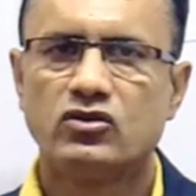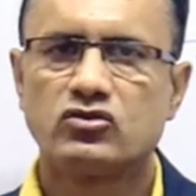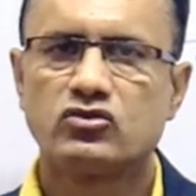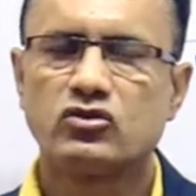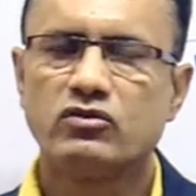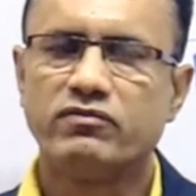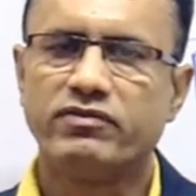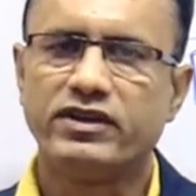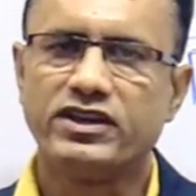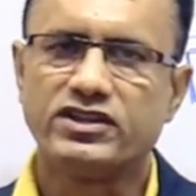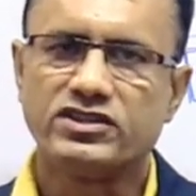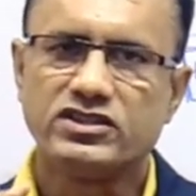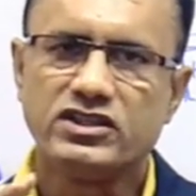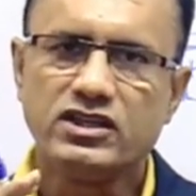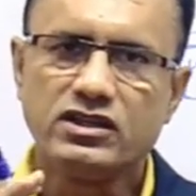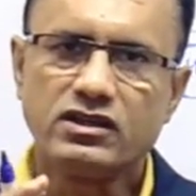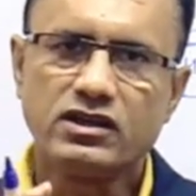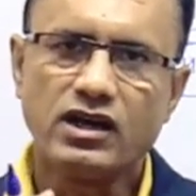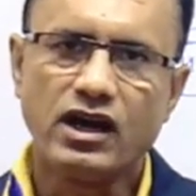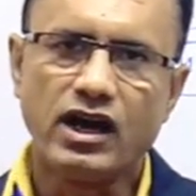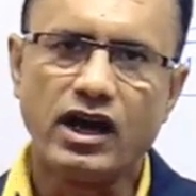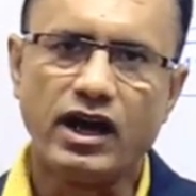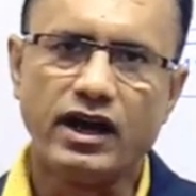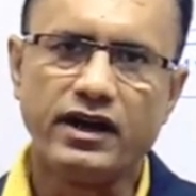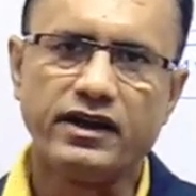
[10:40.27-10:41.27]
So
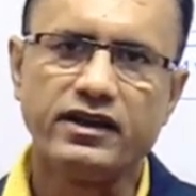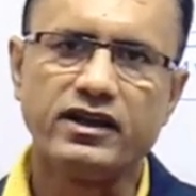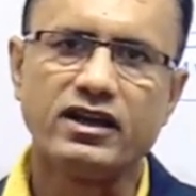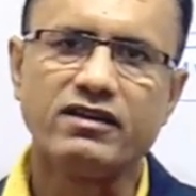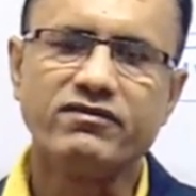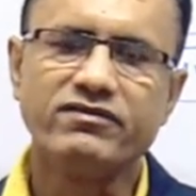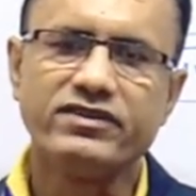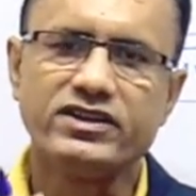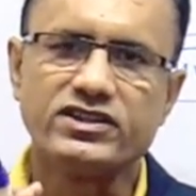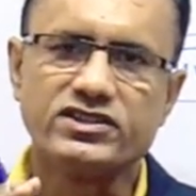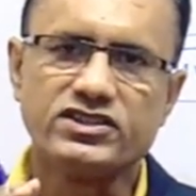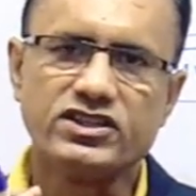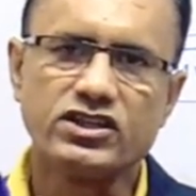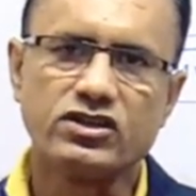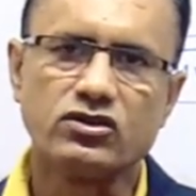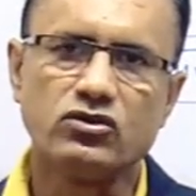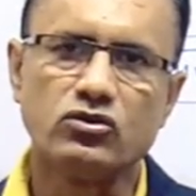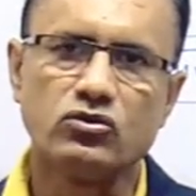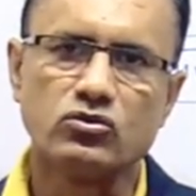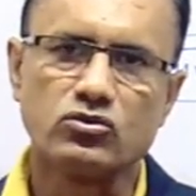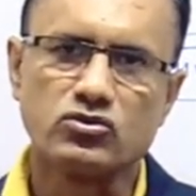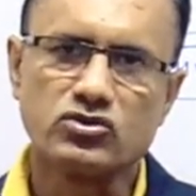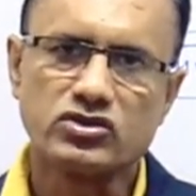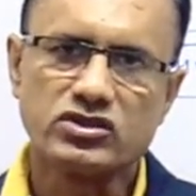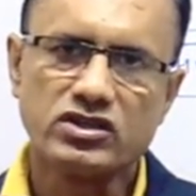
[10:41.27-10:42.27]
basic idea, basic
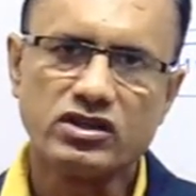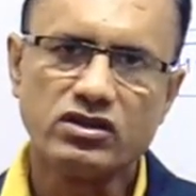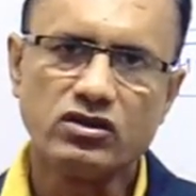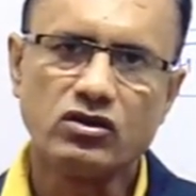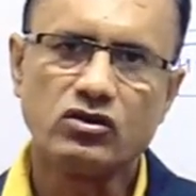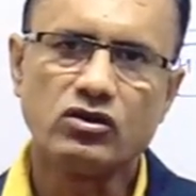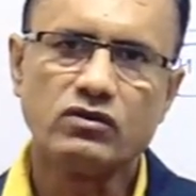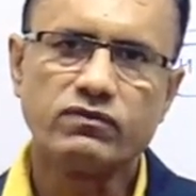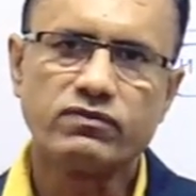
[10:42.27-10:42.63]
notion